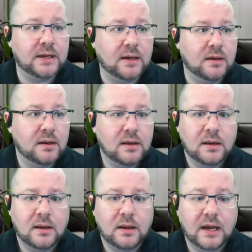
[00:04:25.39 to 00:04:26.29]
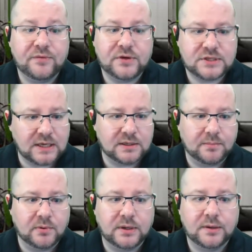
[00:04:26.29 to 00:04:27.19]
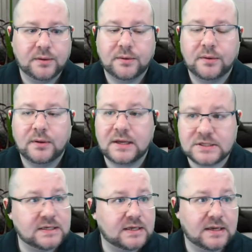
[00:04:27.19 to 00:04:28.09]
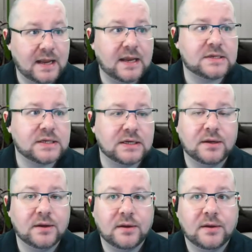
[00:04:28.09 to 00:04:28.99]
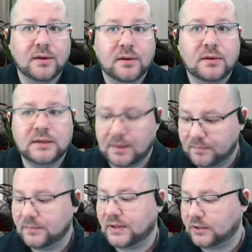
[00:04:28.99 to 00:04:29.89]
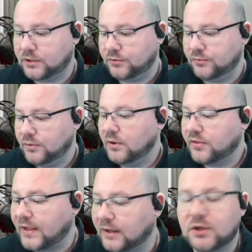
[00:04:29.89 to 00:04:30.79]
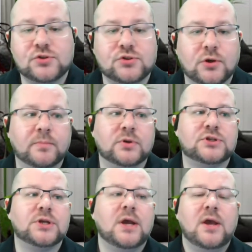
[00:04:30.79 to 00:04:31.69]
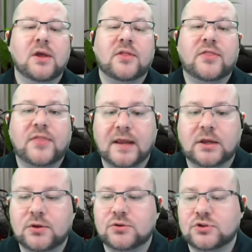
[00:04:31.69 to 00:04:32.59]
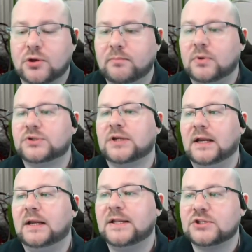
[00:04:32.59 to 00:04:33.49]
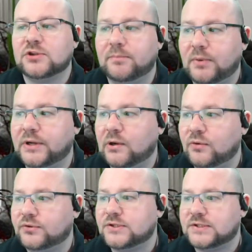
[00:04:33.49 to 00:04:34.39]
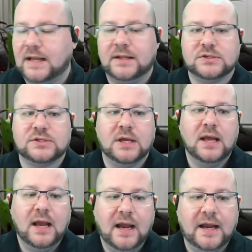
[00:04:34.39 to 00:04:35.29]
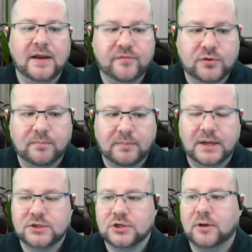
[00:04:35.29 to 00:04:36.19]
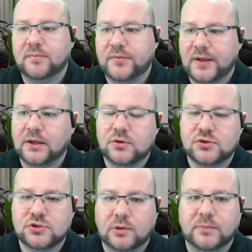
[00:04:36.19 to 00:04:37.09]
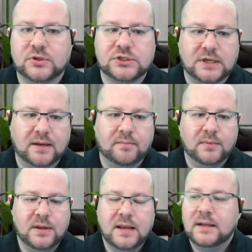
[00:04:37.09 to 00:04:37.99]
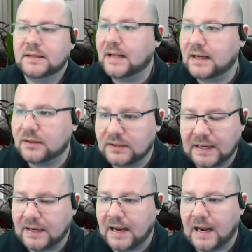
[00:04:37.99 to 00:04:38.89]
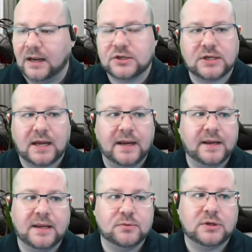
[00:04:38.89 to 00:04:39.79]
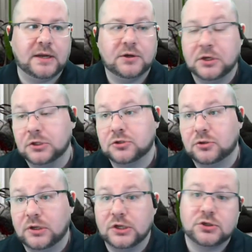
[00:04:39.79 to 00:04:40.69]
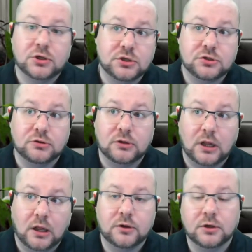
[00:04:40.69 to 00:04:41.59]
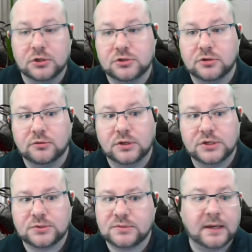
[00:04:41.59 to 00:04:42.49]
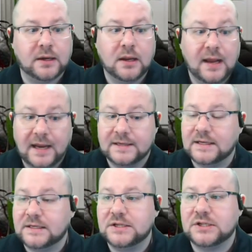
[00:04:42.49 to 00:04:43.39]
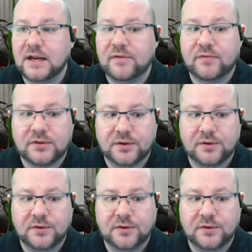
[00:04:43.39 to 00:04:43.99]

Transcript: return, you send the money, money right send, you have done I your said, job yeah thank you i got thank you, you so much your job thank you okay? so much at least somebody understands i have done my job thank you so much sam that yes. that alex guy he was but, like you need to do this you need to do that you need to do this i was like i did each and everything